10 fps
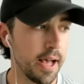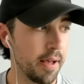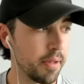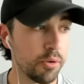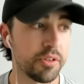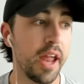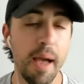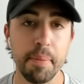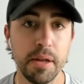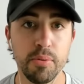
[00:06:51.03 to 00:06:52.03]
He was
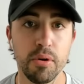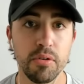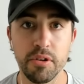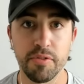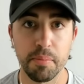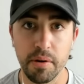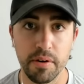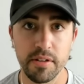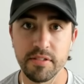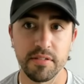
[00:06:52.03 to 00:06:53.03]
unhappy in Brooklyn for
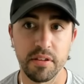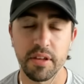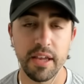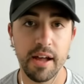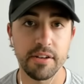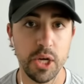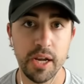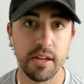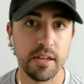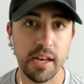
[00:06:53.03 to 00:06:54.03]
periods until he got
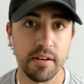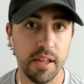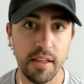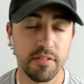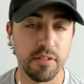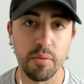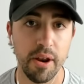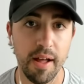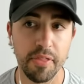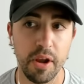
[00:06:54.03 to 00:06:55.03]
traded, and he still went
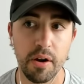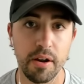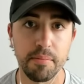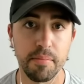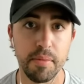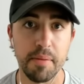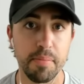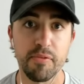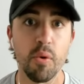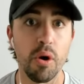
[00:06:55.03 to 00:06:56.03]
out there and
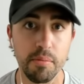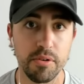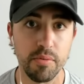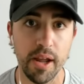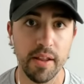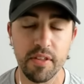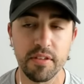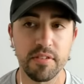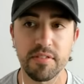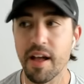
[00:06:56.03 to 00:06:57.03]
performed, right?
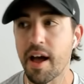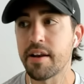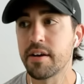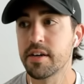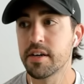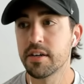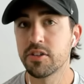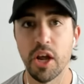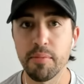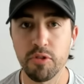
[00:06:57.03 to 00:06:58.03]
This is not
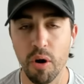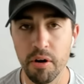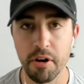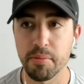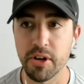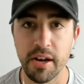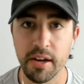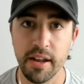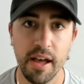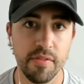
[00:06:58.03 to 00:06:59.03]
James Harden
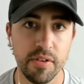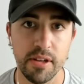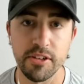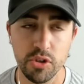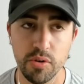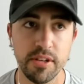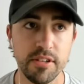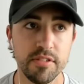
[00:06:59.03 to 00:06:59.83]
pretending to have injuries.